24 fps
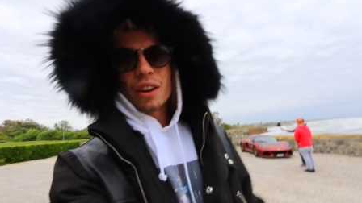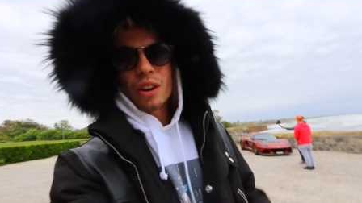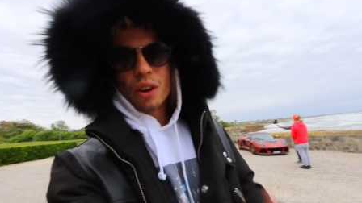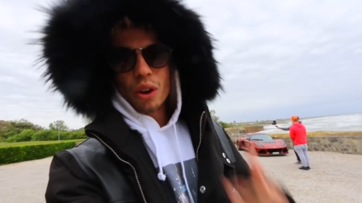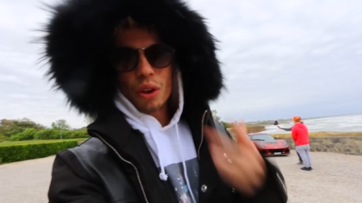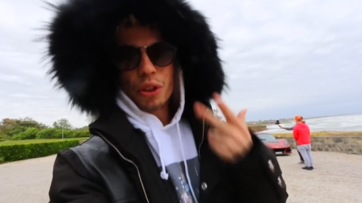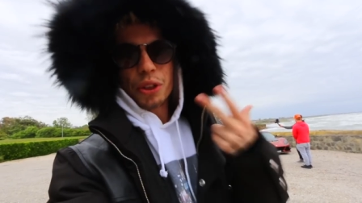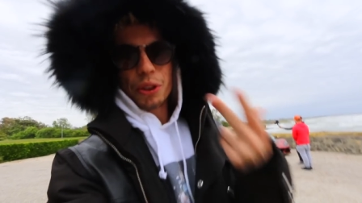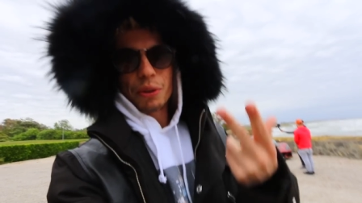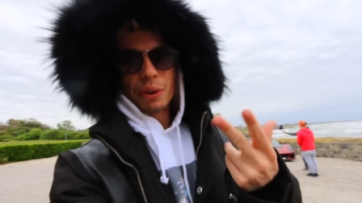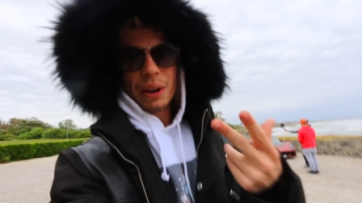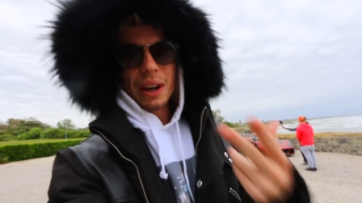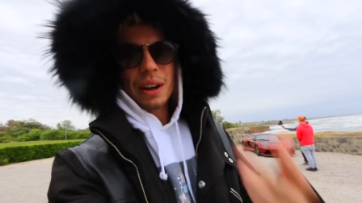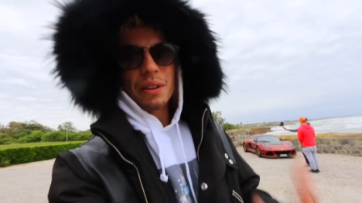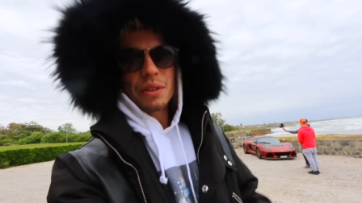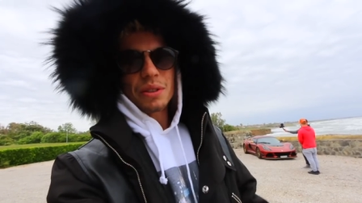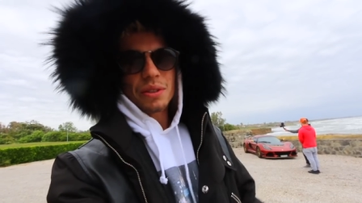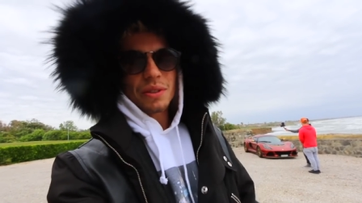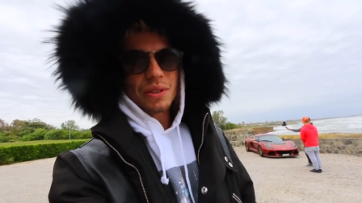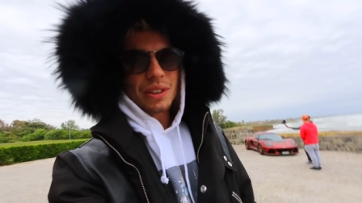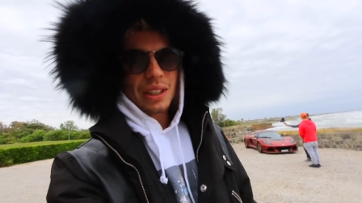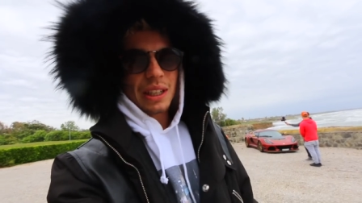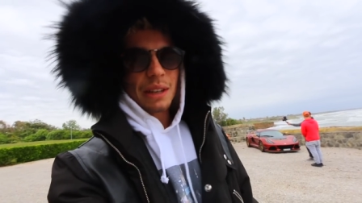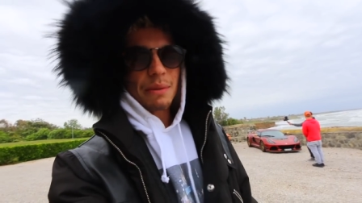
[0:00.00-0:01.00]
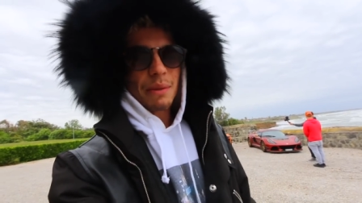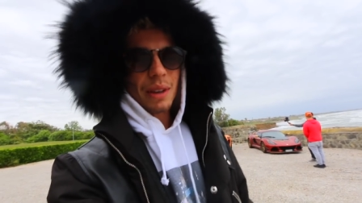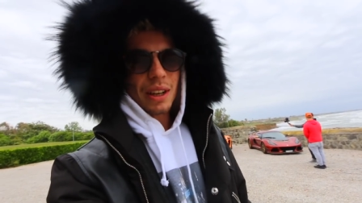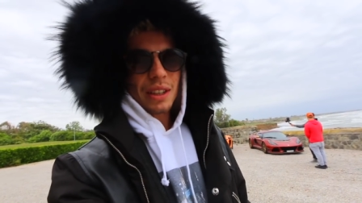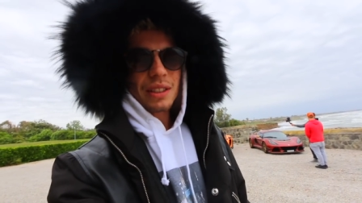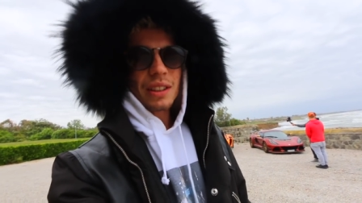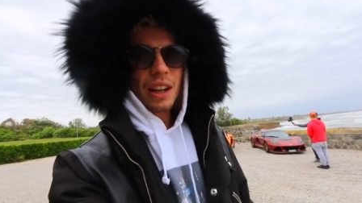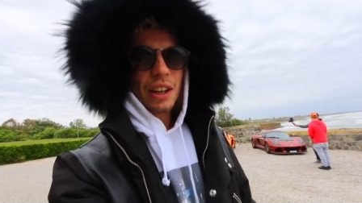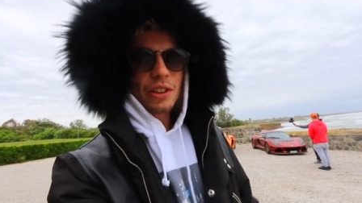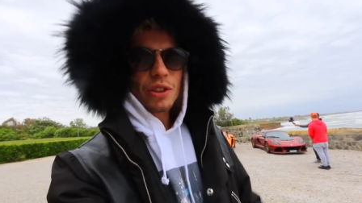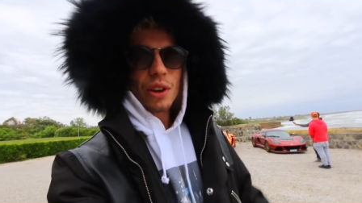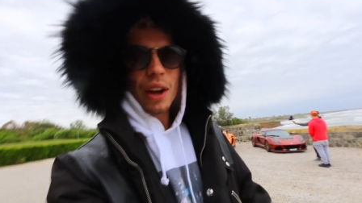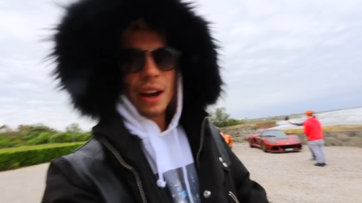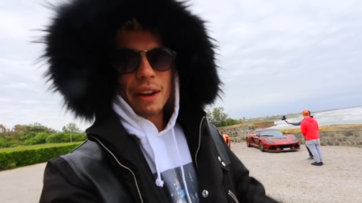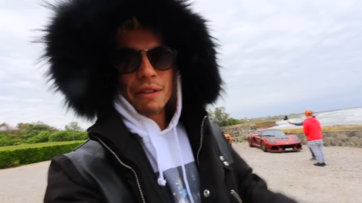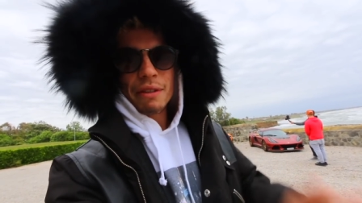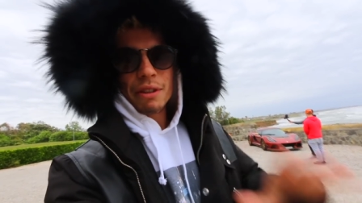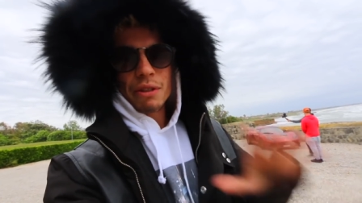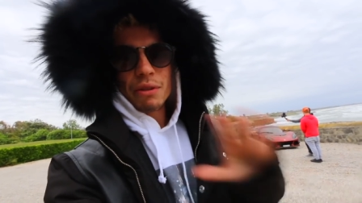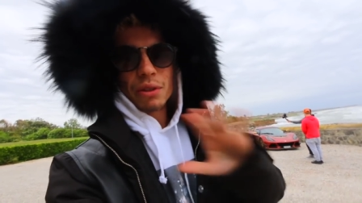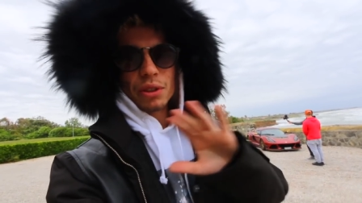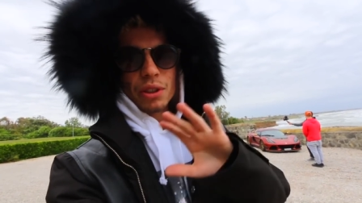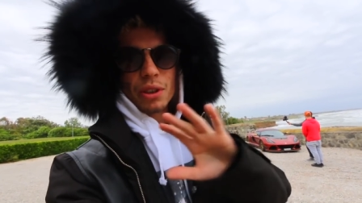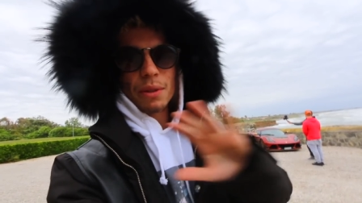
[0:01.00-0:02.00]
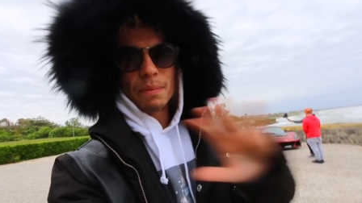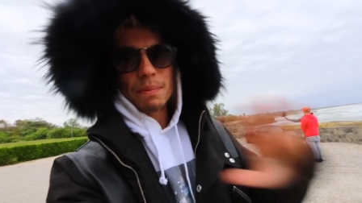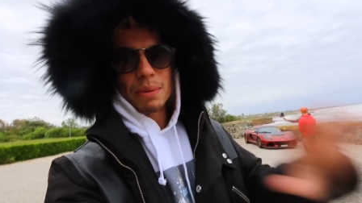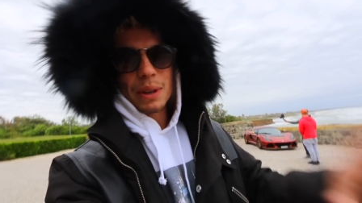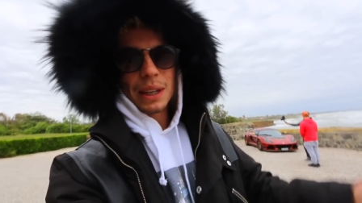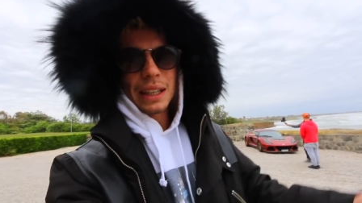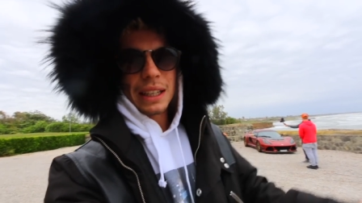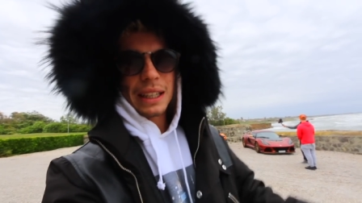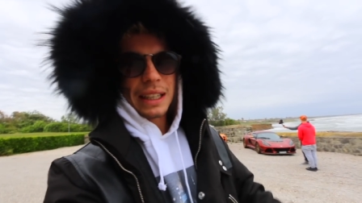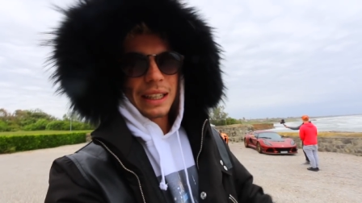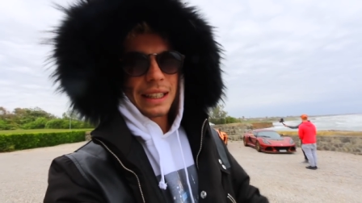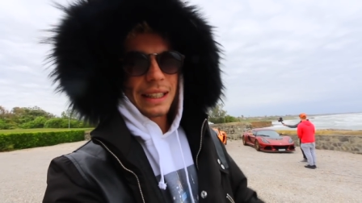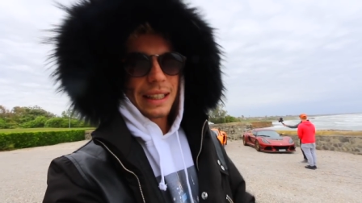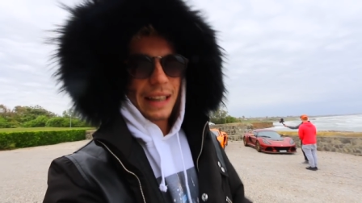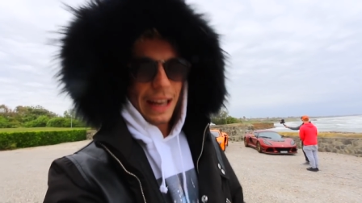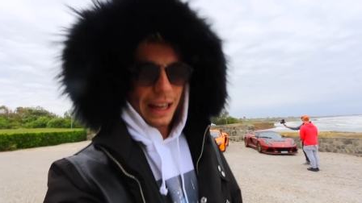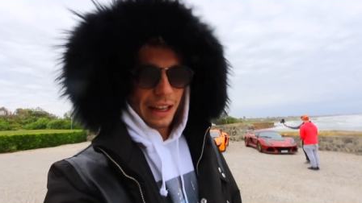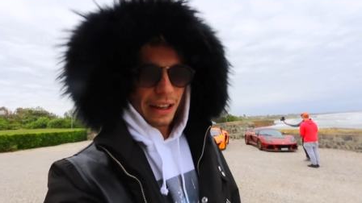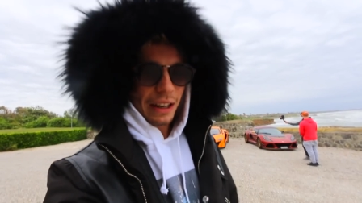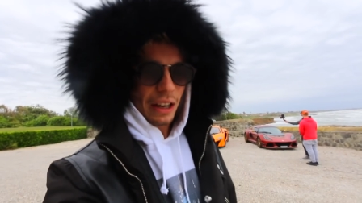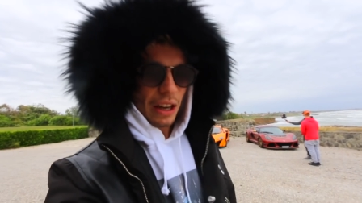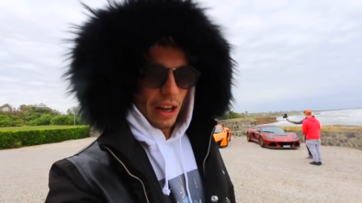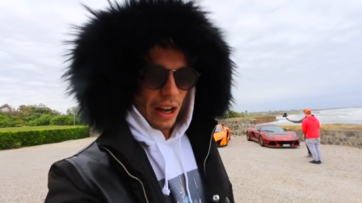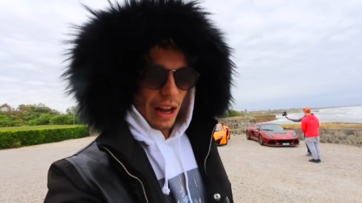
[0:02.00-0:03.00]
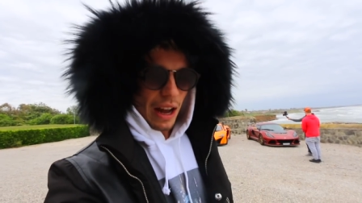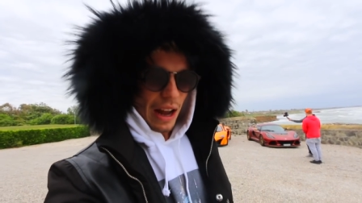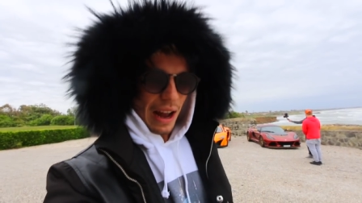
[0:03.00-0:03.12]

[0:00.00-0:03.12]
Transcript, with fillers: got three hours of sleep last night, so everyone's completely dead.